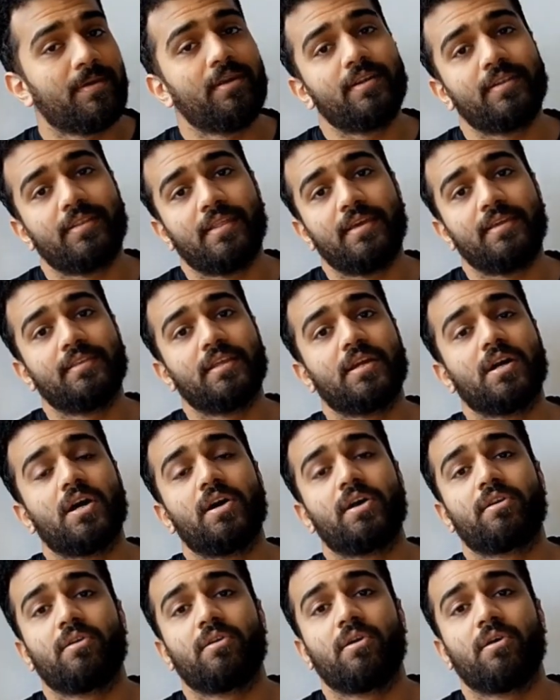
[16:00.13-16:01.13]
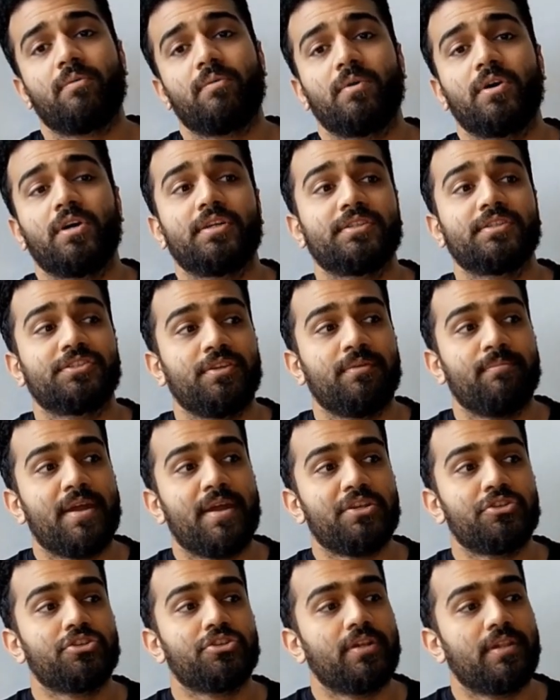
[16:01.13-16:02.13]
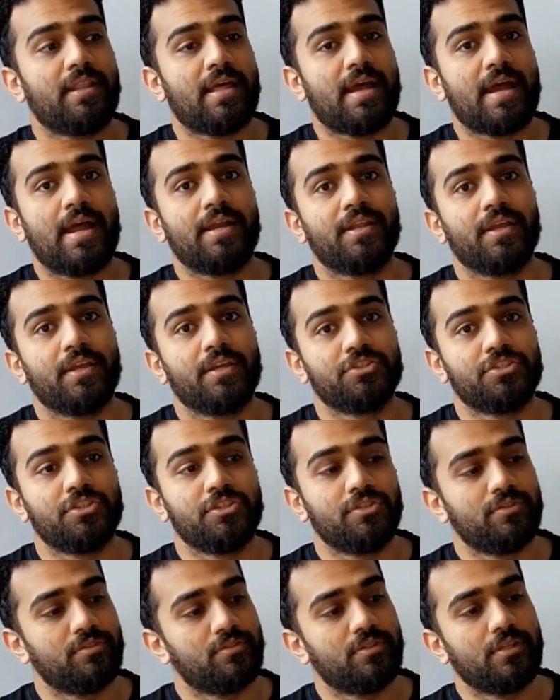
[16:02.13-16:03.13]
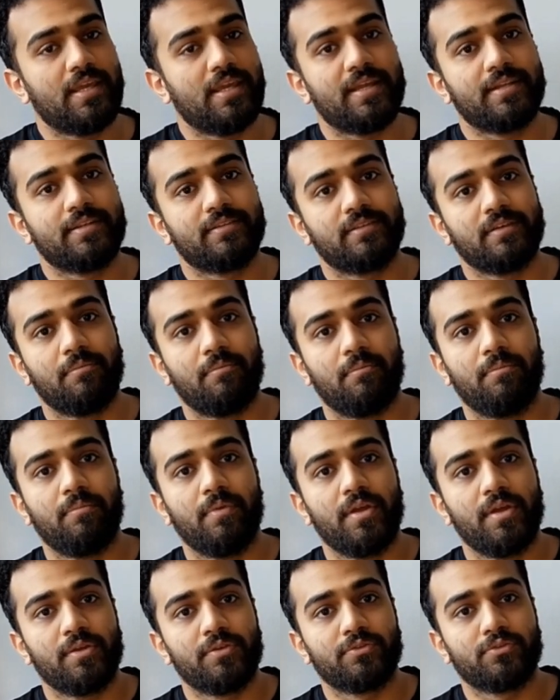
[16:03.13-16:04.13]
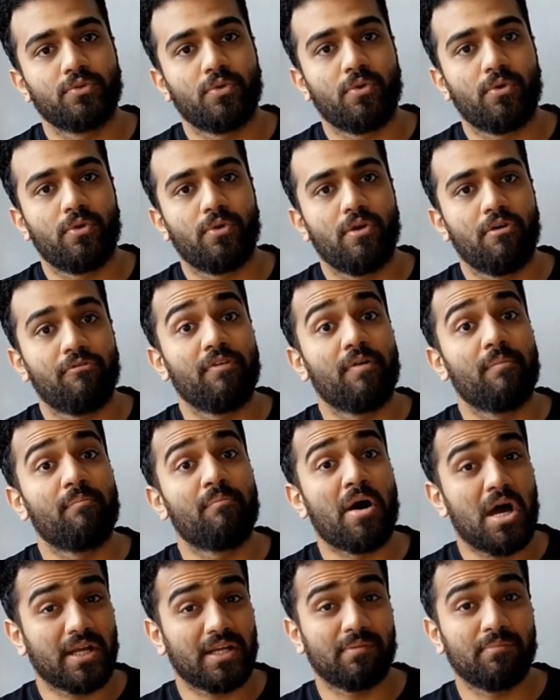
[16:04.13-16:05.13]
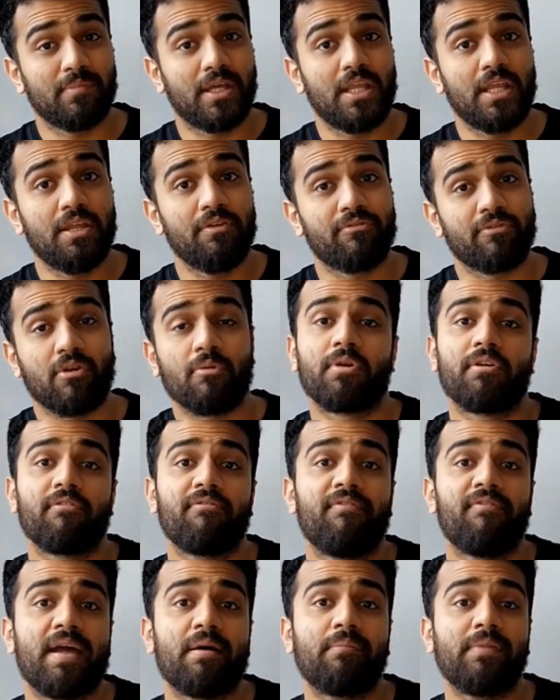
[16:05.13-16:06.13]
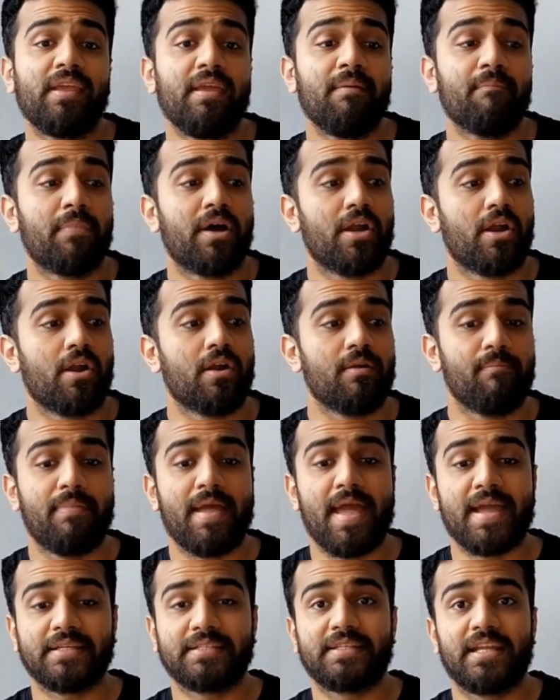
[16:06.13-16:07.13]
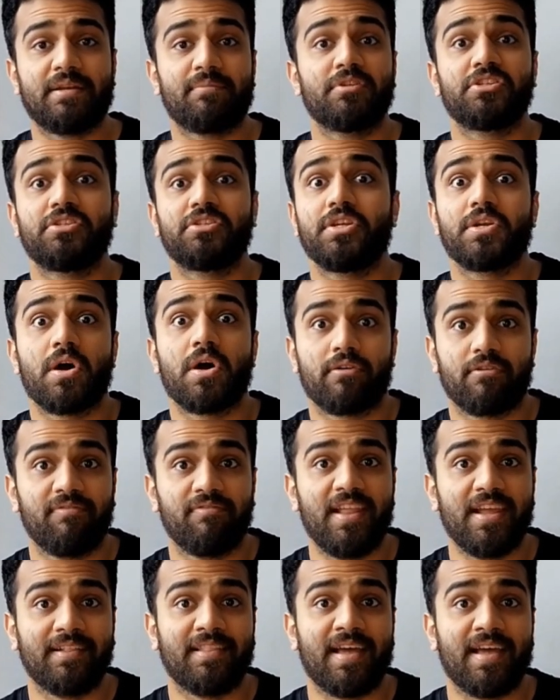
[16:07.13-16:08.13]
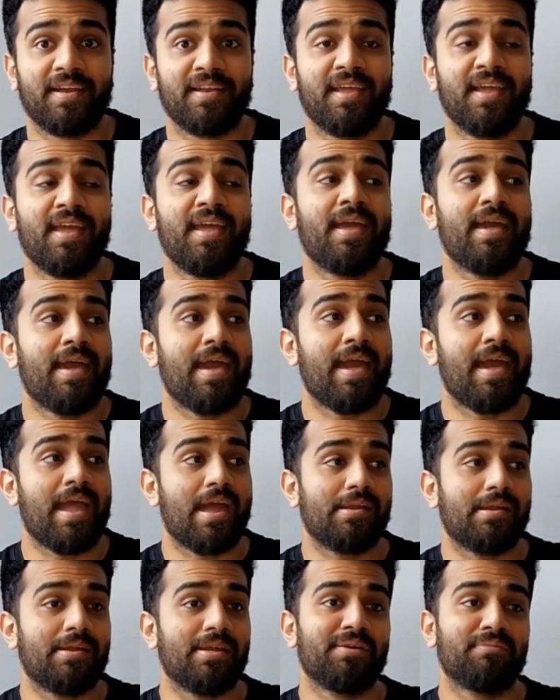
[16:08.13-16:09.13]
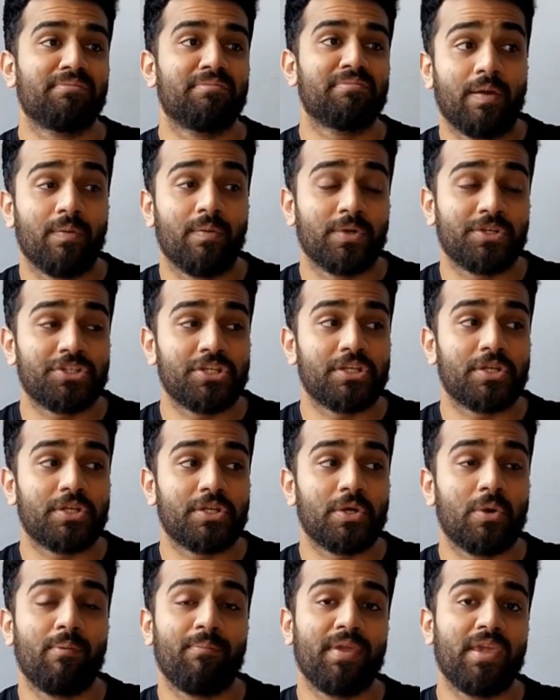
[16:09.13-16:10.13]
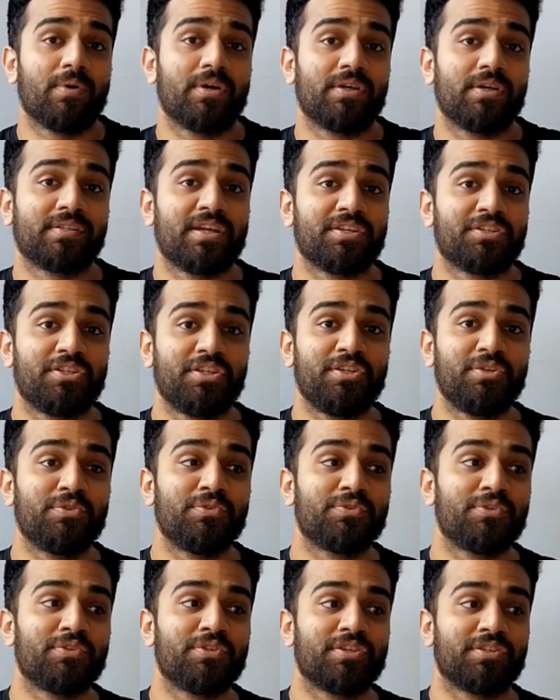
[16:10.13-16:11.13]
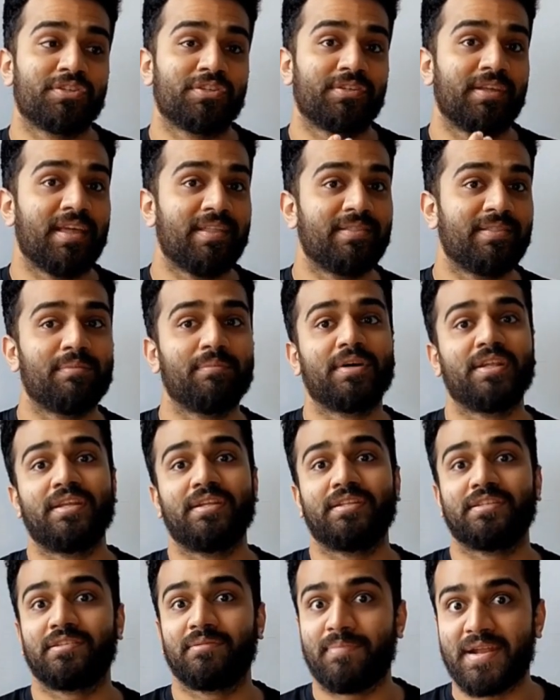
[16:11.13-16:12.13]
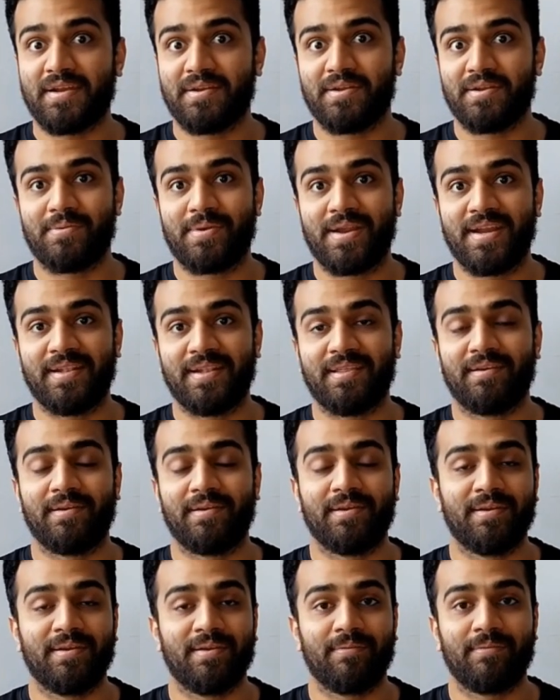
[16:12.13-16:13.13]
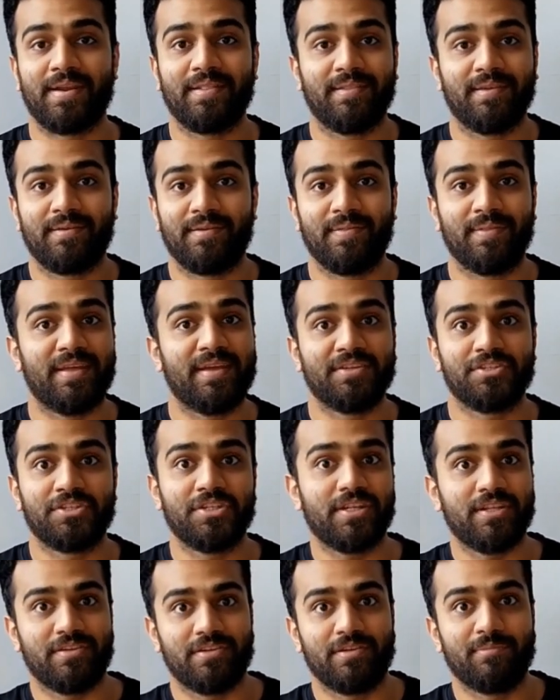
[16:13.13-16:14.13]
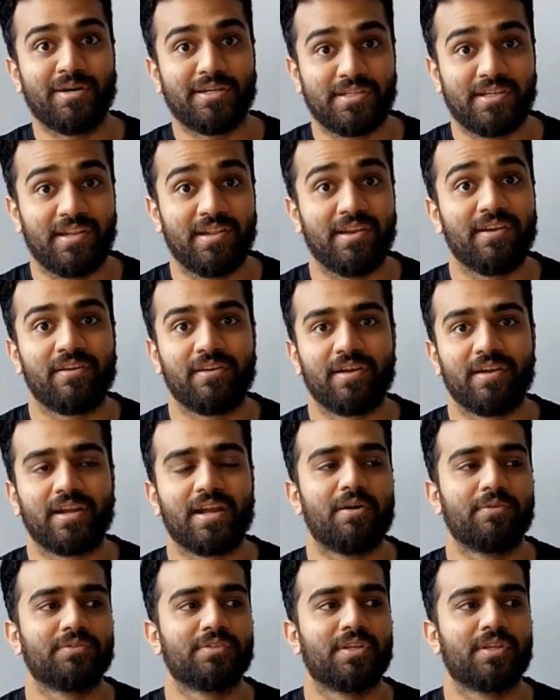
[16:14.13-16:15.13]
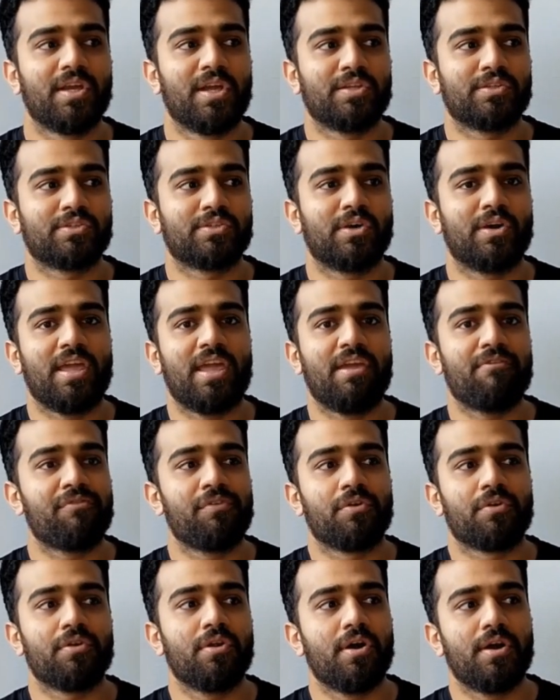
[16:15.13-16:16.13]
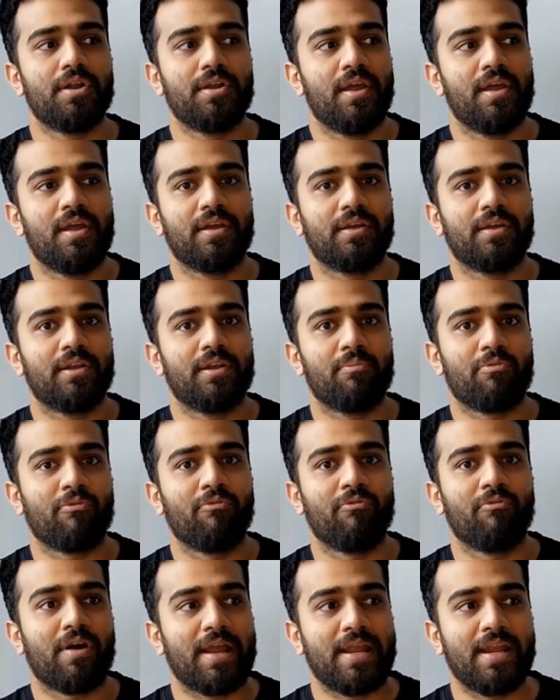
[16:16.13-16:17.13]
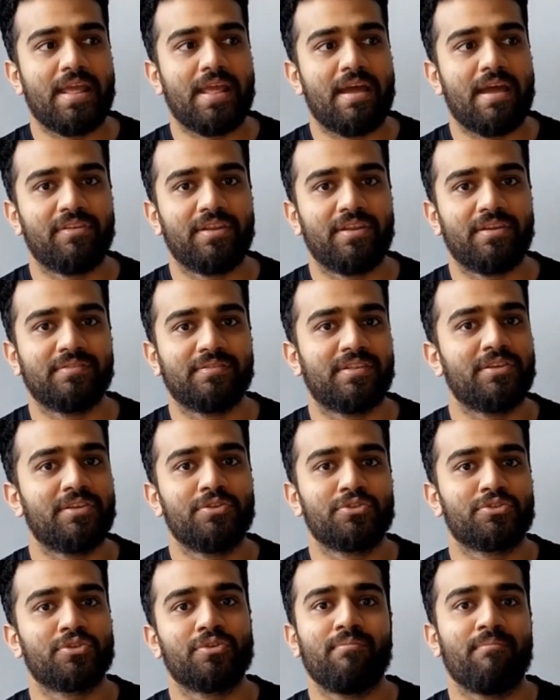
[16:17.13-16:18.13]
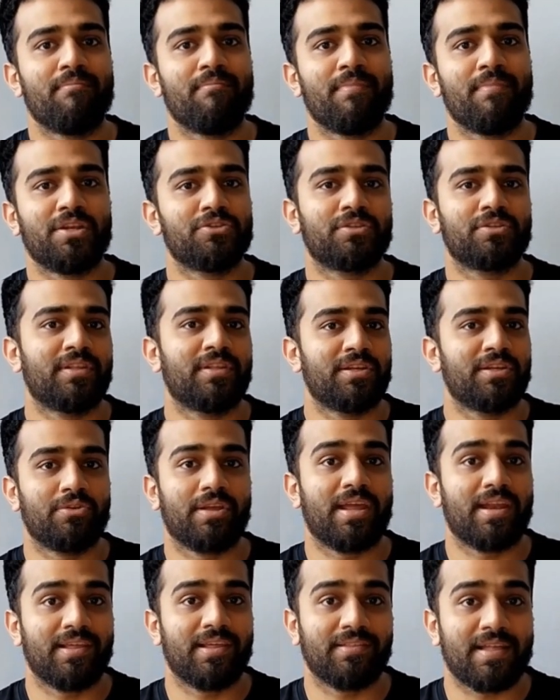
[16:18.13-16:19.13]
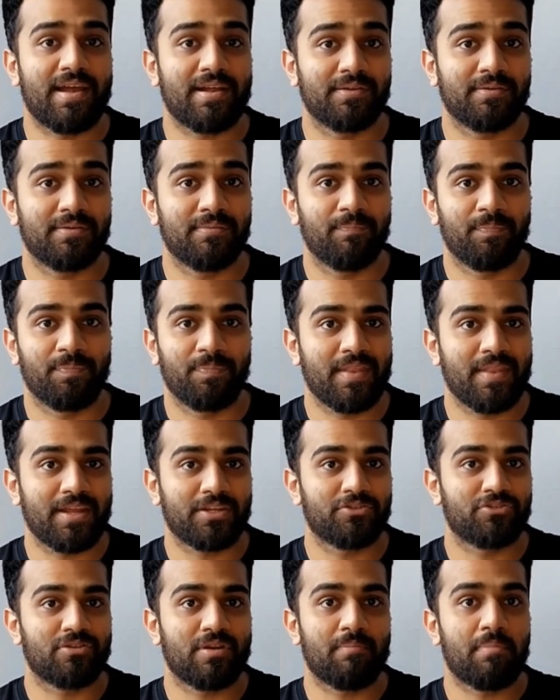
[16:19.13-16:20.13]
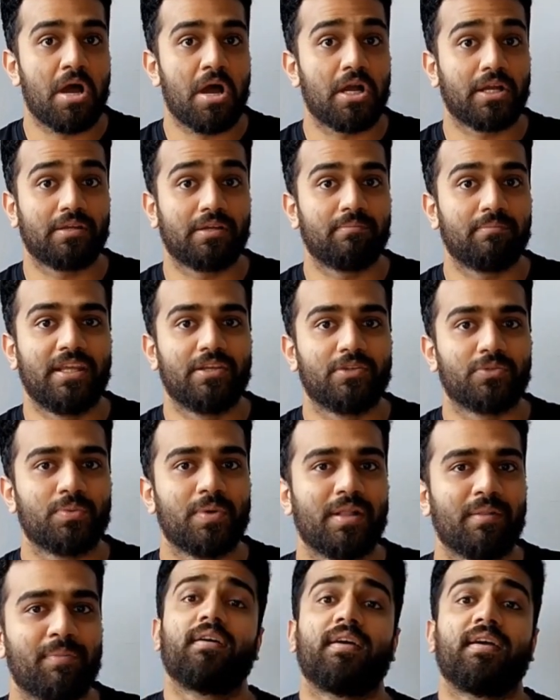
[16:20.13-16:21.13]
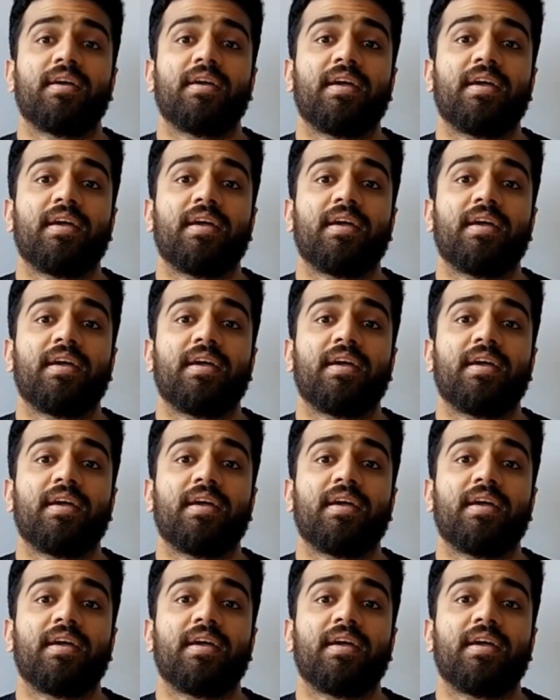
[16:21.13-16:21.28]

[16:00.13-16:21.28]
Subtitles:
third thing they caught her on was she mentioned that she used to get some sort of pocket money from her family, but her bank statements did not reflect that. And what she told me was that she used to just get the money and spend it right there and then. She didn't deposit it in her accounts. So if you're not going to provide evidence, then you shouldn't mention that you're getting that extra pocket money as well.